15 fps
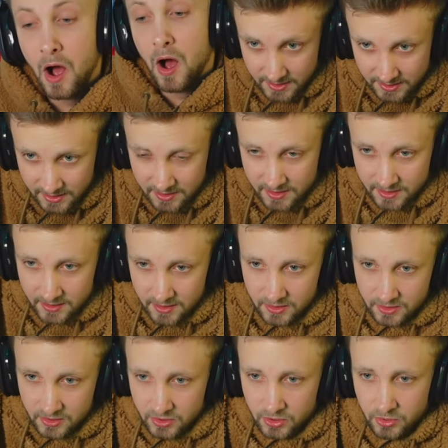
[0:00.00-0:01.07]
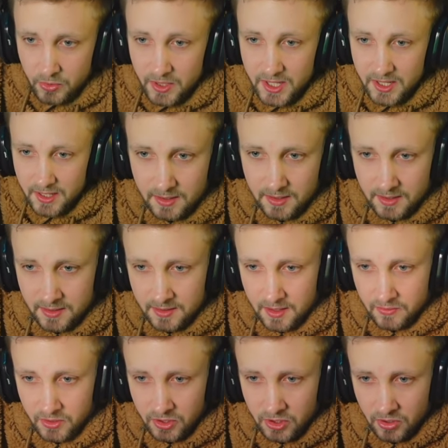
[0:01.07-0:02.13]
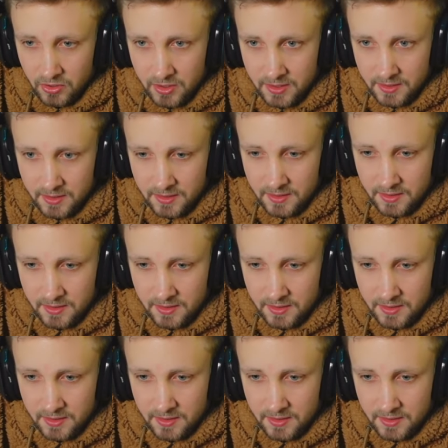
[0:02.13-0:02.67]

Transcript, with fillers: Is he gonna do it? He doesn't have a choice, does